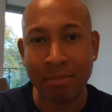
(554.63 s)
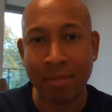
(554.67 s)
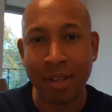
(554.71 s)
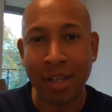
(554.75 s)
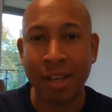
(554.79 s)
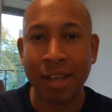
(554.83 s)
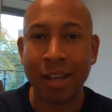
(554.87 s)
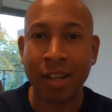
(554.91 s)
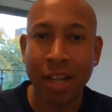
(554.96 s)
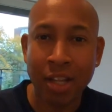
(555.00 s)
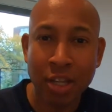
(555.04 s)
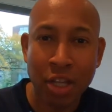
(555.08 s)

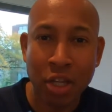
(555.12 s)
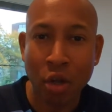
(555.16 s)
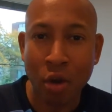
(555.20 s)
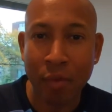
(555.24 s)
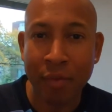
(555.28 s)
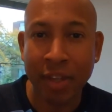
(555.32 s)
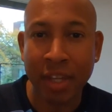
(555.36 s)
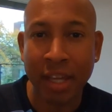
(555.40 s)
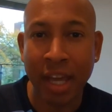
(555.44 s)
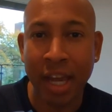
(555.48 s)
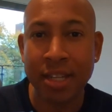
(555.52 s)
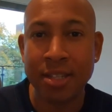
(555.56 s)
click the
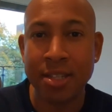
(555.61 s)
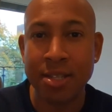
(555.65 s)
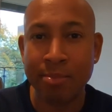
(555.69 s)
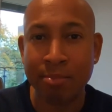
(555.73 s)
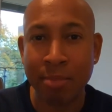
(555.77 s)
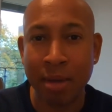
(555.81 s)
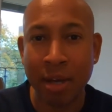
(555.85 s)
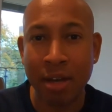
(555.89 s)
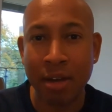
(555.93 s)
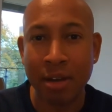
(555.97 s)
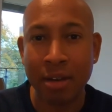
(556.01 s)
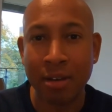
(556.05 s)
notifications
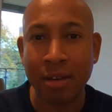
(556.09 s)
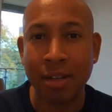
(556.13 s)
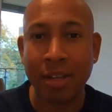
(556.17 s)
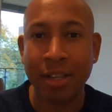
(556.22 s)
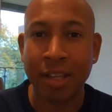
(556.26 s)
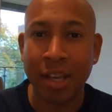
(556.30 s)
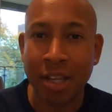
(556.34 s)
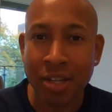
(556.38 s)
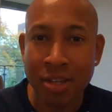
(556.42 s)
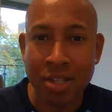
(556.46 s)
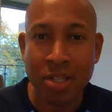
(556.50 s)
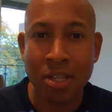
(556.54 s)
bell, get
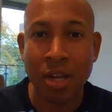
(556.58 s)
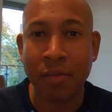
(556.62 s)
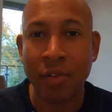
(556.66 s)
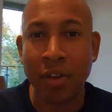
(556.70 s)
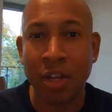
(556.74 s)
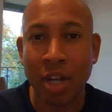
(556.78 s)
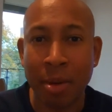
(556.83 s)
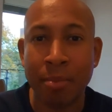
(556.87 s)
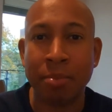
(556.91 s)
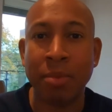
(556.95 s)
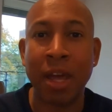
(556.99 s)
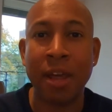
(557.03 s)
yourself an update